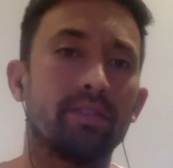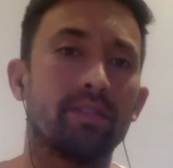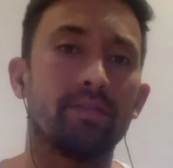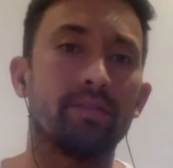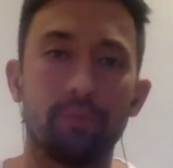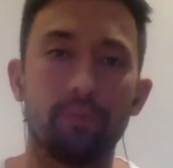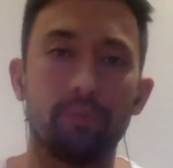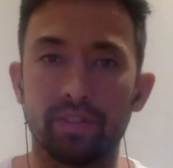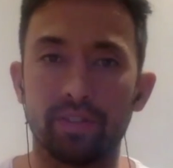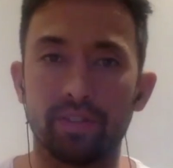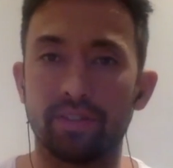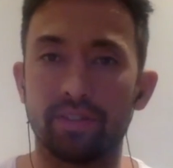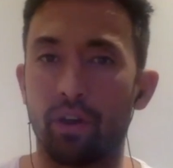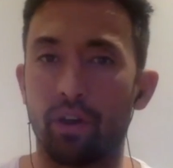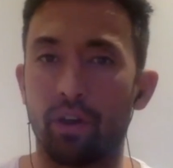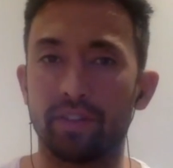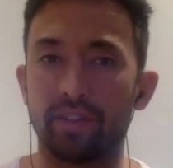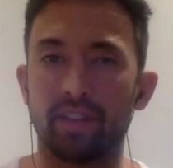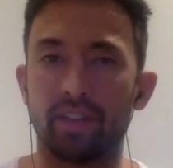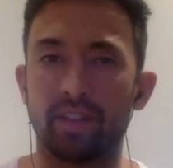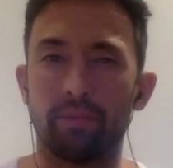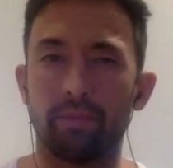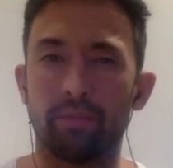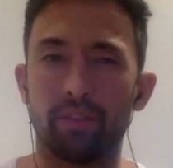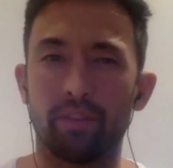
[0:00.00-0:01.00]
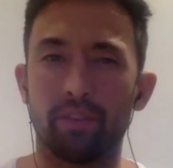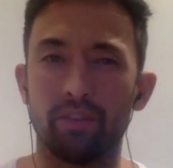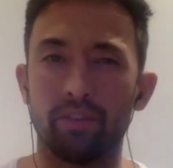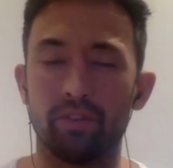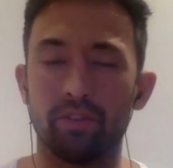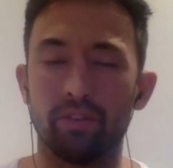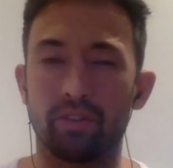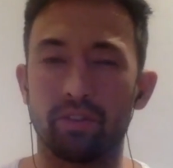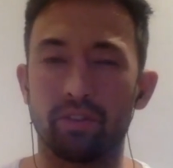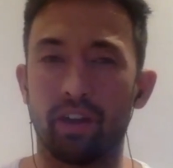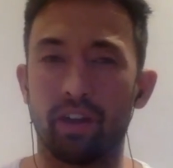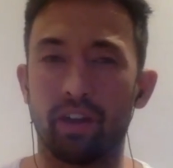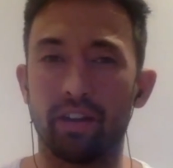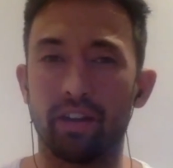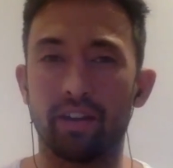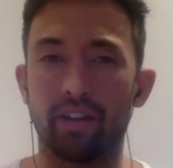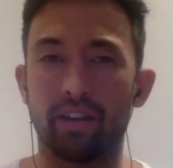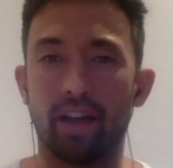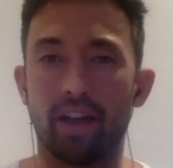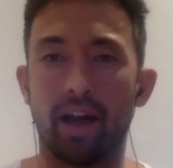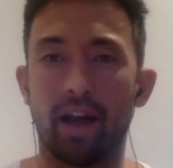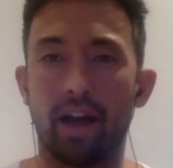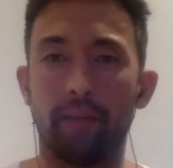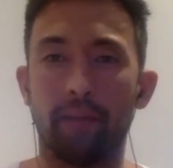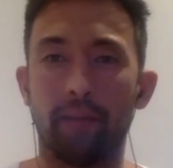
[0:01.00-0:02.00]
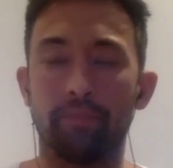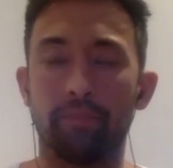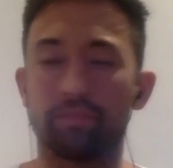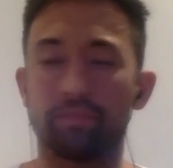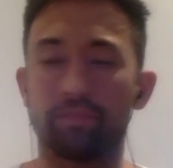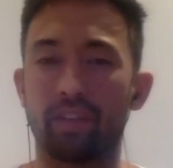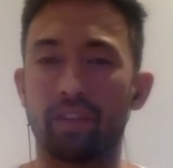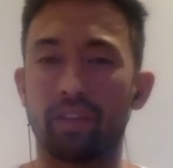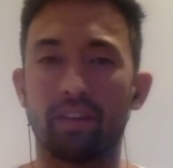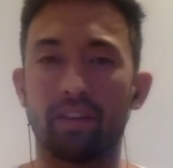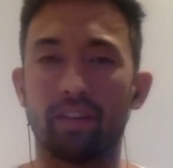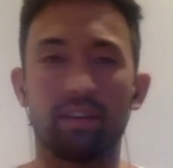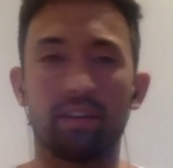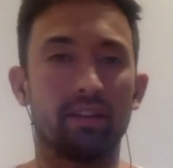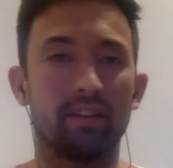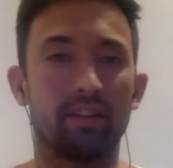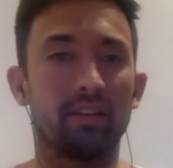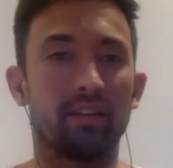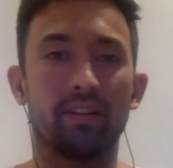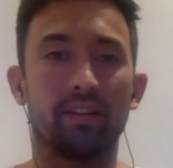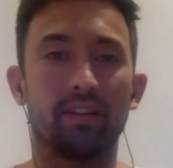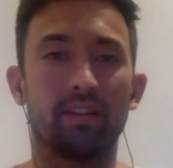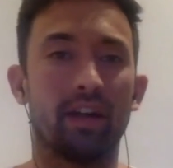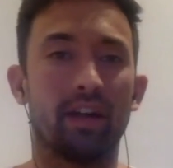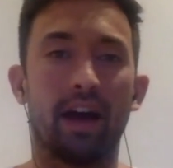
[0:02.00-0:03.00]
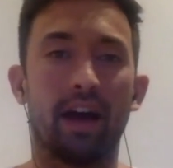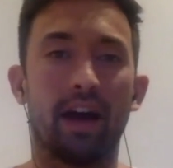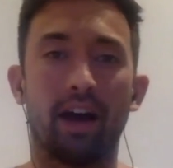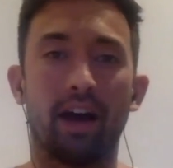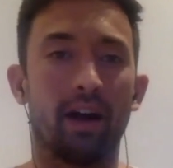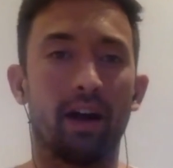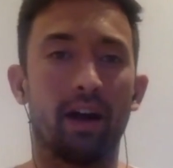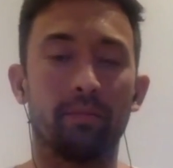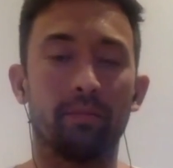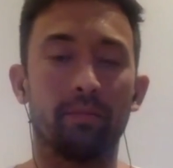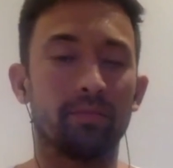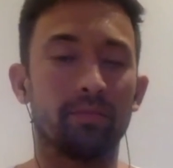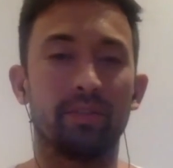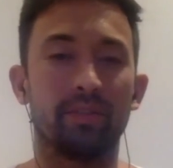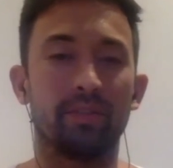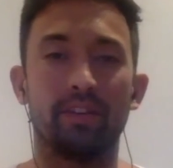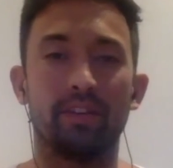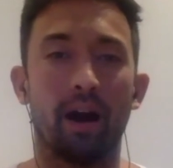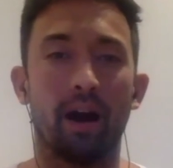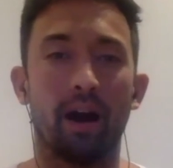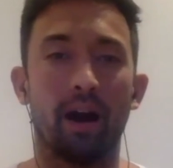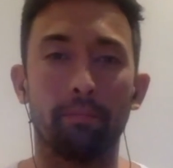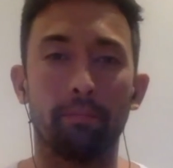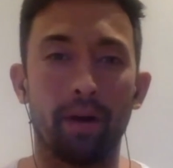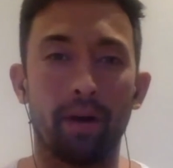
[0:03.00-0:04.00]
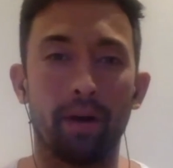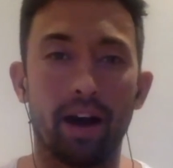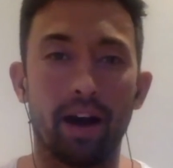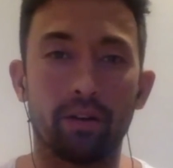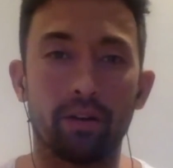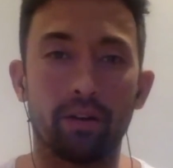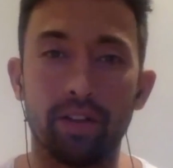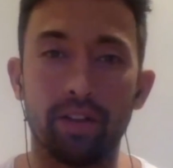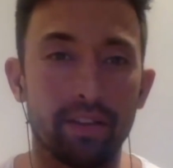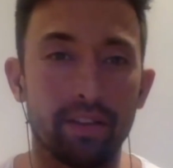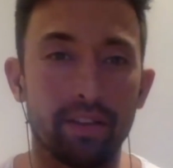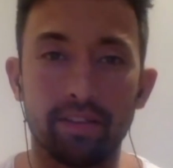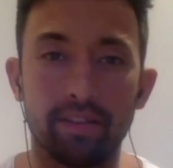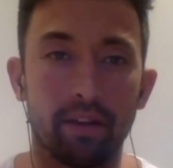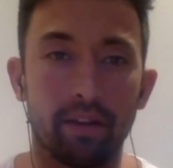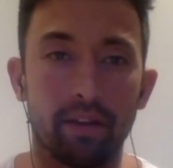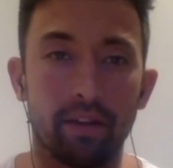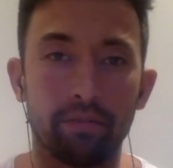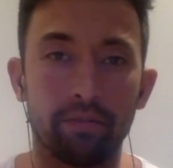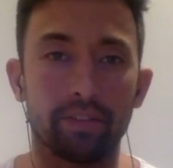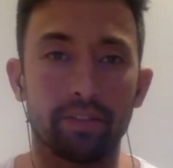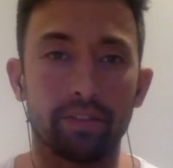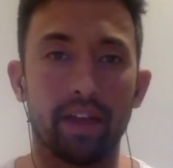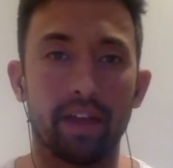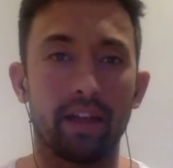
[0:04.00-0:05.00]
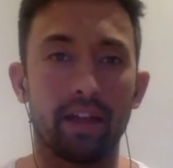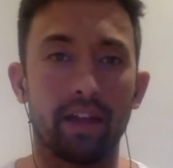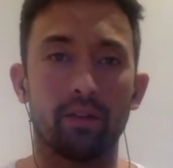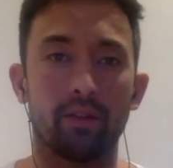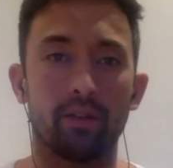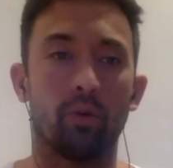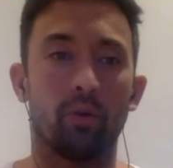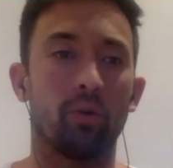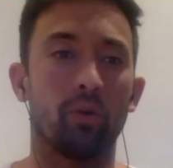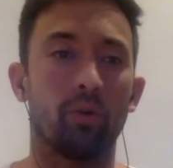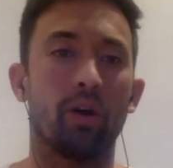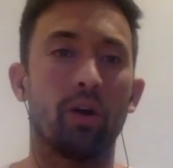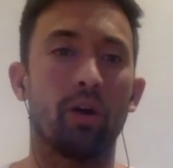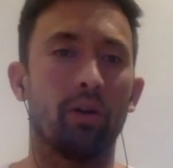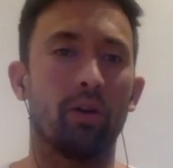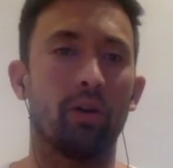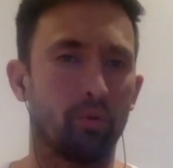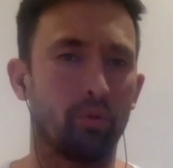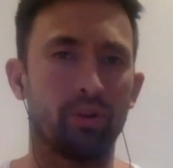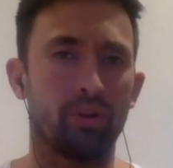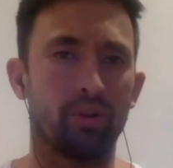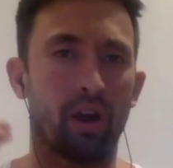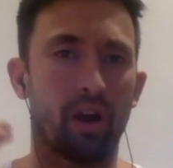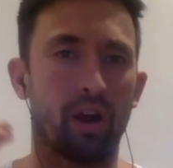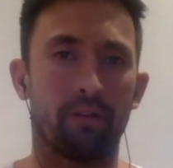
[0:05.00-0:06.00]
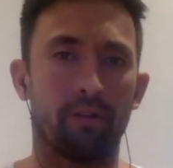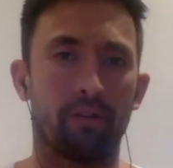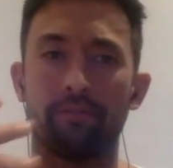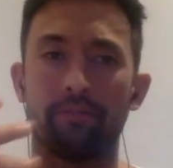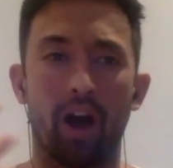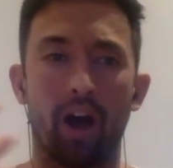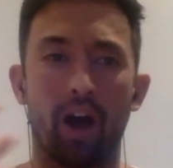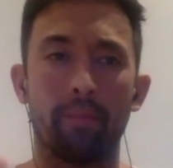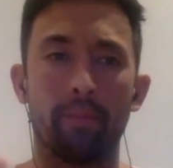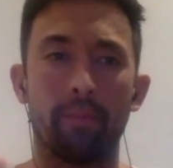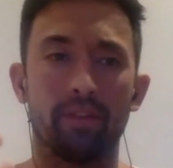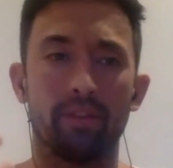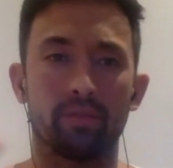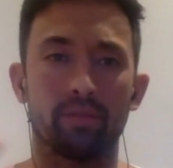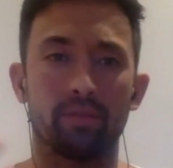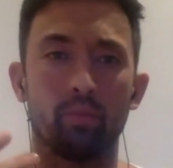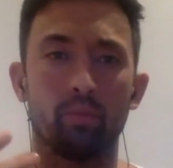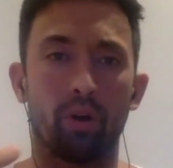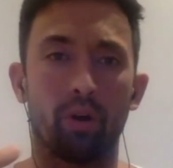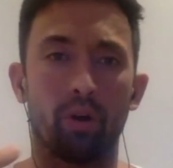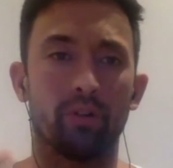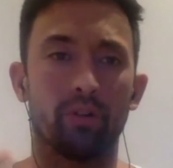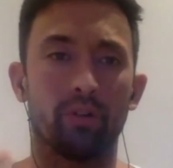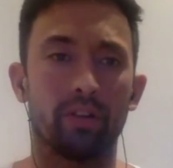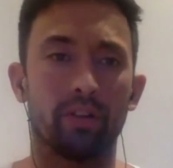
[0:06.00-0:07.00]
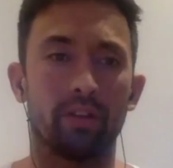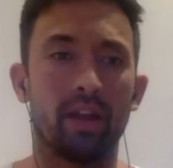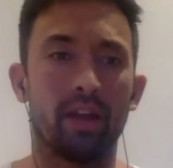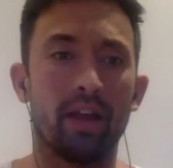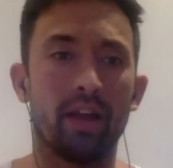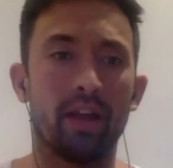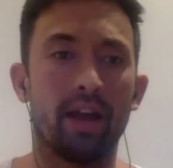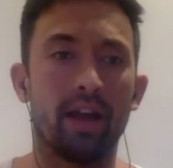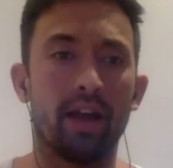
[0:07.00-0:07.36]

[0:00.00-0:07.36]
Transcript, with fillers: for instance, there are some that use kind of um, uh, gum bark and stuff like that. Or, or there are fibers and whatnot.